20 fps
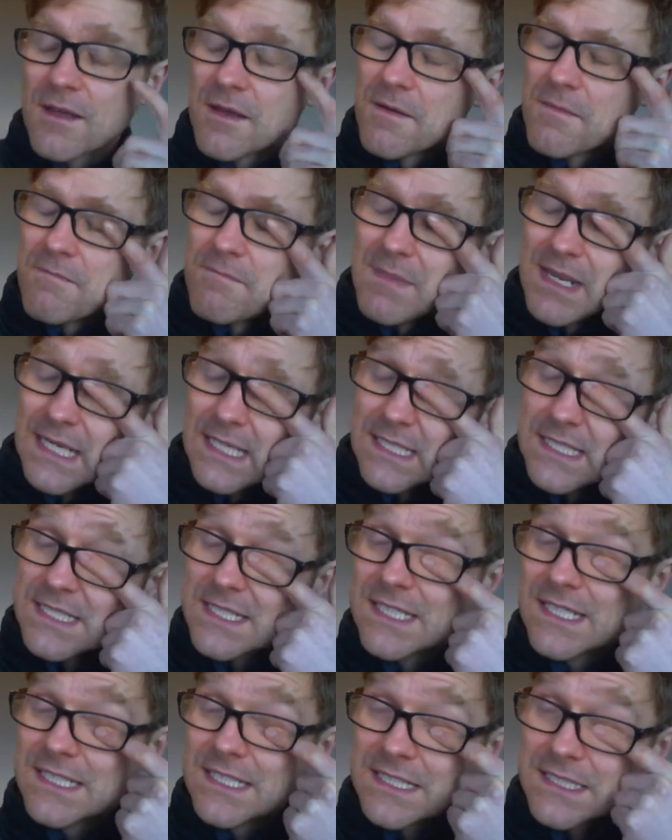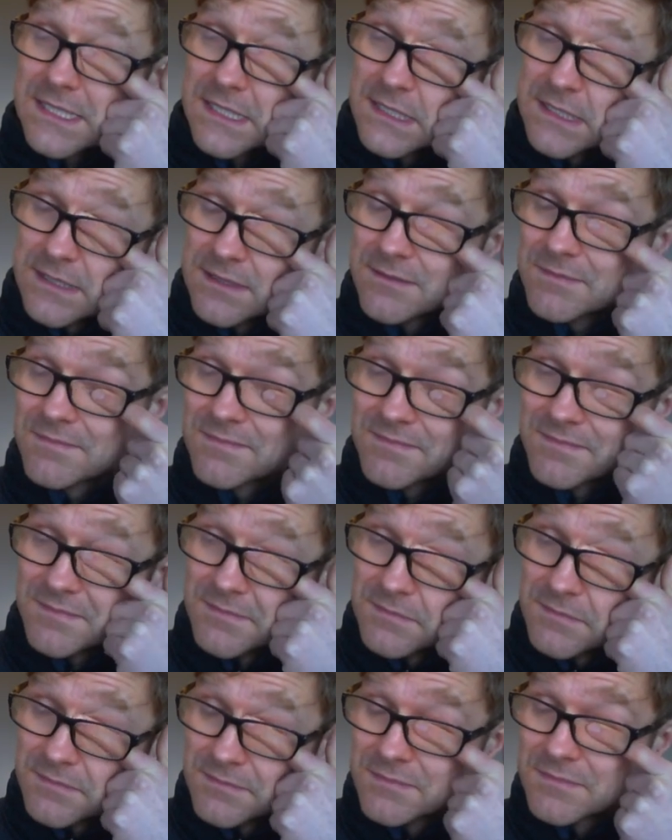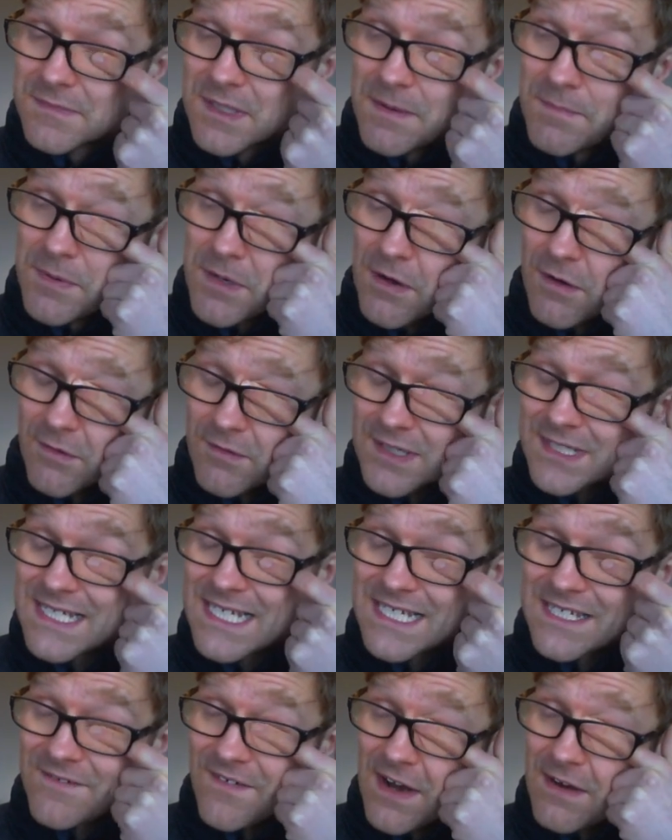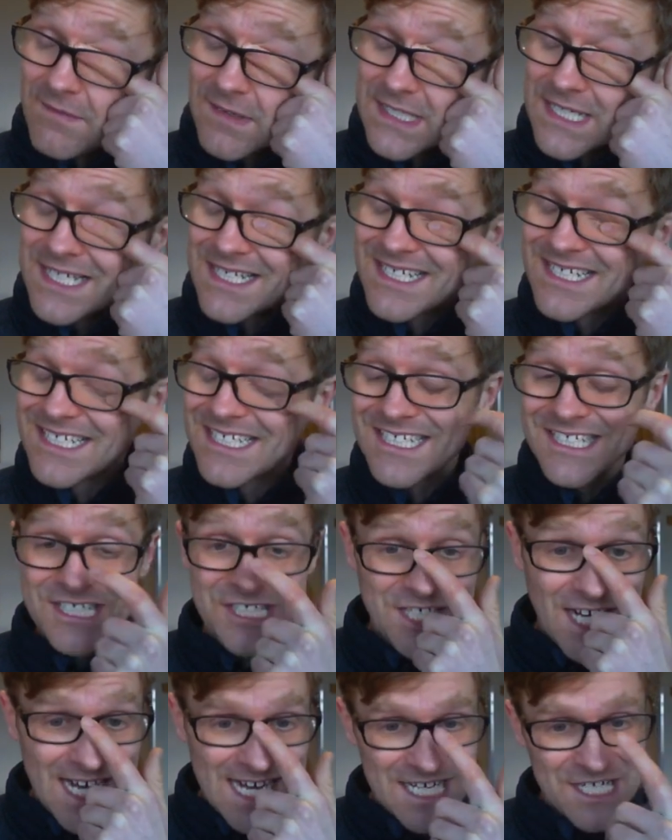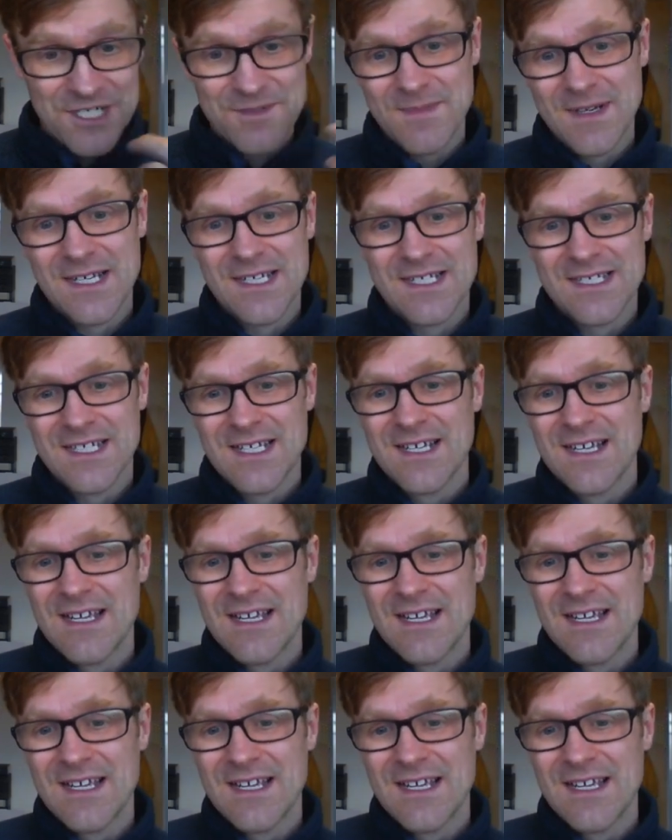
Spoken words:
means that bureaucracies are very resistant to change, because